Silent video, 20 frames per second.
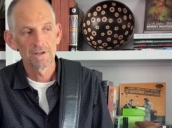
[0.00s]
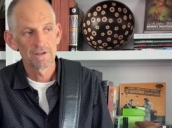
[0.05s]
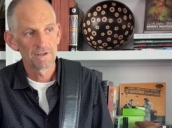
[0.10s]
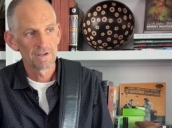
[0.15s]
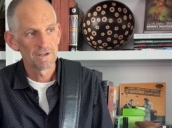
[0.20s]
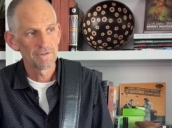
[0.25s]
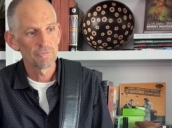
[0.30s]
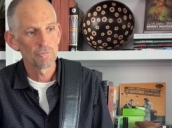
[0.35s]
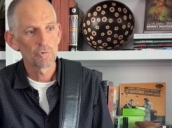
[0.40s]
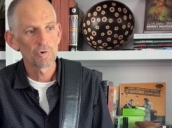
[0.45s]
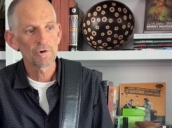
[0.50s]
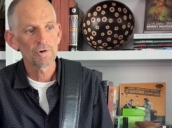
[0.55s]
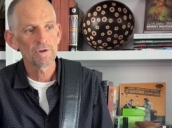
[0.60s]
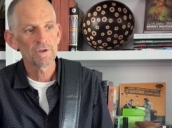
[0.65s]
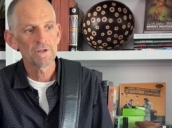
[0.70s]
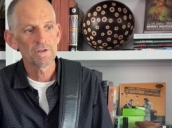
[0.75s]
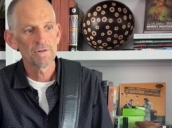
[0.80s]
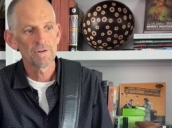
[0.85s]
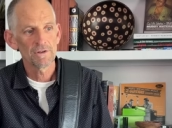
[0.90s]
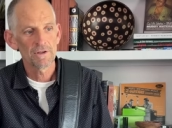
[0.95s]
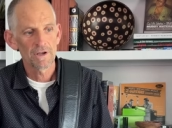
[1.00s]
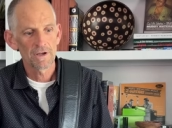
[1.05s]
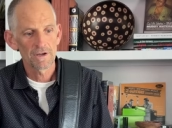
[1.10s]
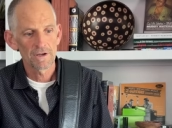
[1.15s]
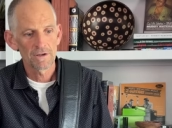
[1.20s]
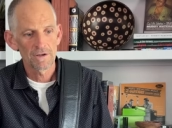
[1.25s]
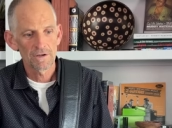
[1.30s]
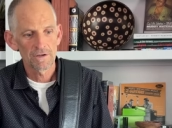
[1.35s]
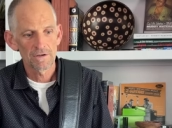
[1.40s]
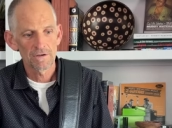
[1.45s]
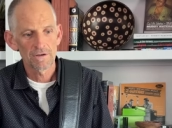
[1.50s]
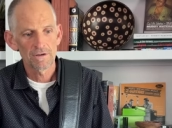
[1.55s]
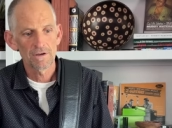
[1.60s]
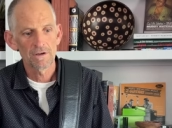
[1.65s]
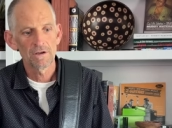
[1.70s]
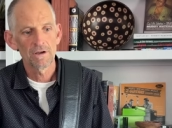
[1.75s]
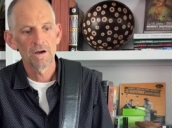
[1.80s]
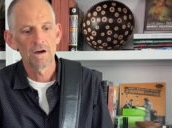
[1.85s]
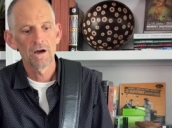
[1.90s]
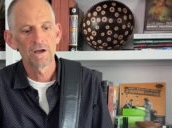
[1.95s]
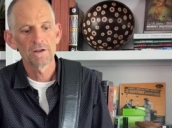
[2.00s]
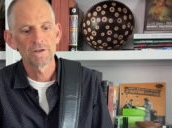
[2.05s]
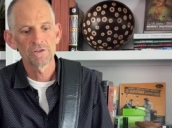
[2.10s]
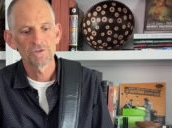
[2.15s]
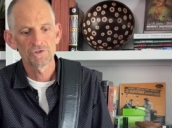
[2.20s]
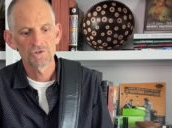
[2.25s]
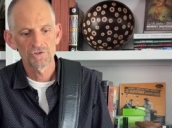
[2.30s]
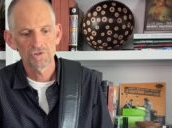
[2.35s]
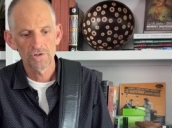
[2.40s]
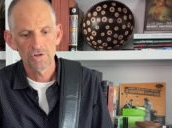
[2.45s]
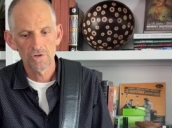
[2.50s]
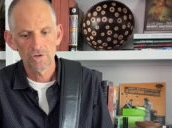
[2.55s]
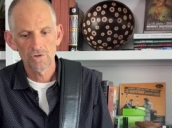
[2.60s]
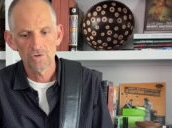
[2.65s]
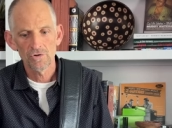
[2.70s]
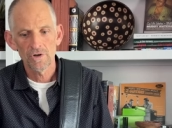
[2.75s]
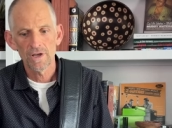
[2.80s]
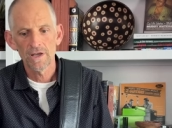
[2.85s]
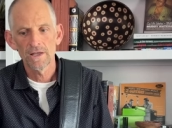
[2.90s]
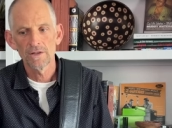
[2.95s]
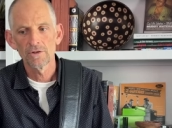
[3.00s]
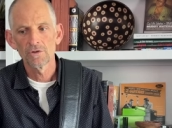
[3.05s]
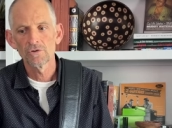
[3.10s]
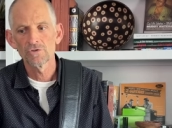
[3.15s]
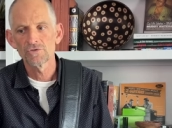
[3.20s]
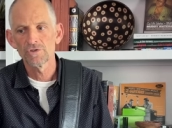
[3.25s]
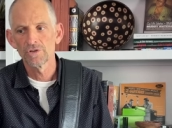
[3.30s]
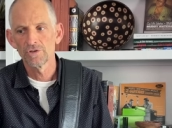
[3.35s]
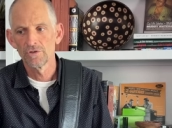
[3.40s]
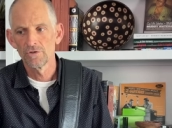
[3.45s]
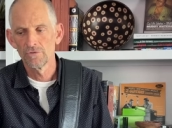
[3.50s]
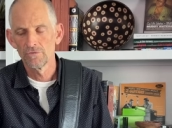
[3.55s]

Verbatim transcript: if we're in uh, on a show and there's a,